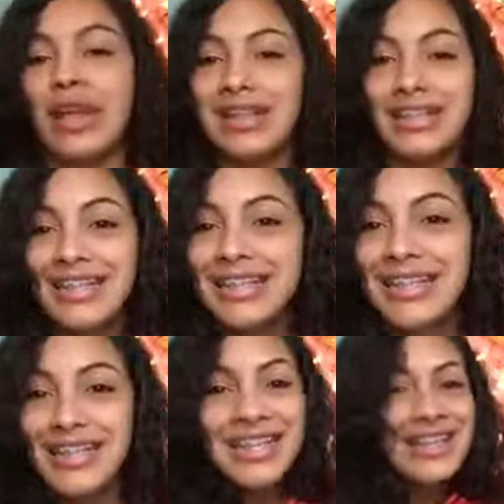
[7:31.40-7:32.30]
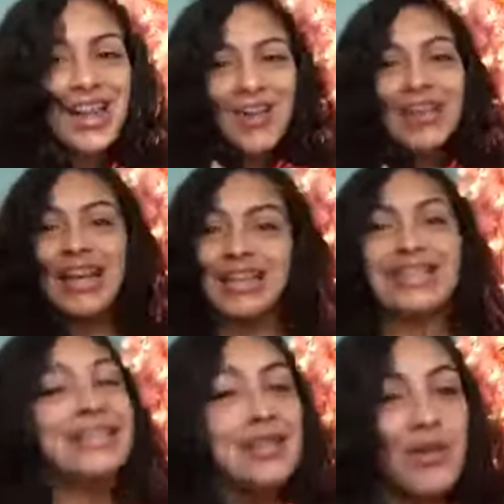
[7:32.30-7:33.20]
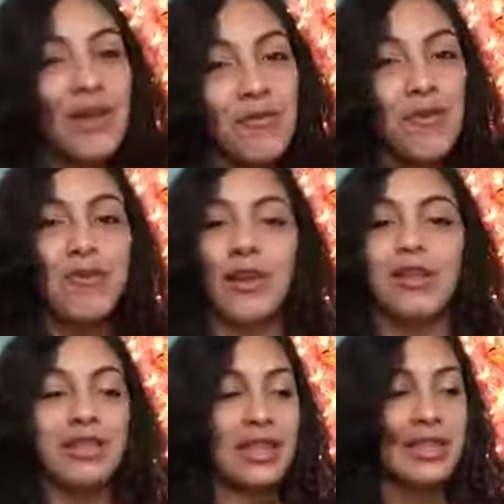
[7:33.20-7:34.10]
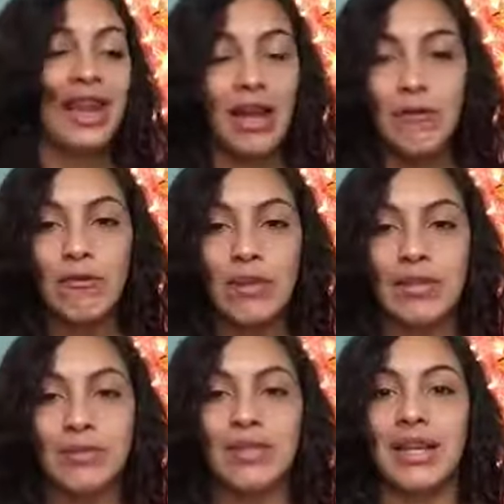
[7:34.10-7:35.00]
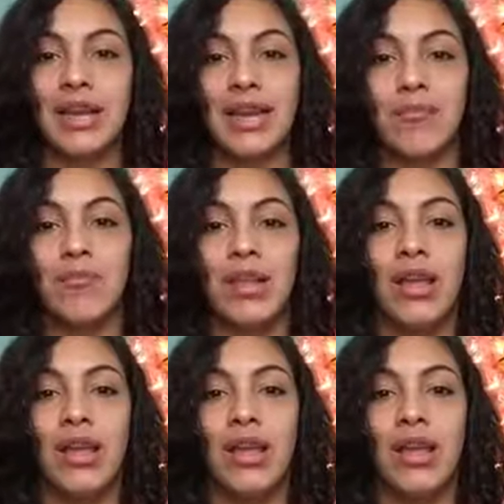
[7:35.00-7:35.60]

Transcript: like so like grateful for all the things that I got for Christmas and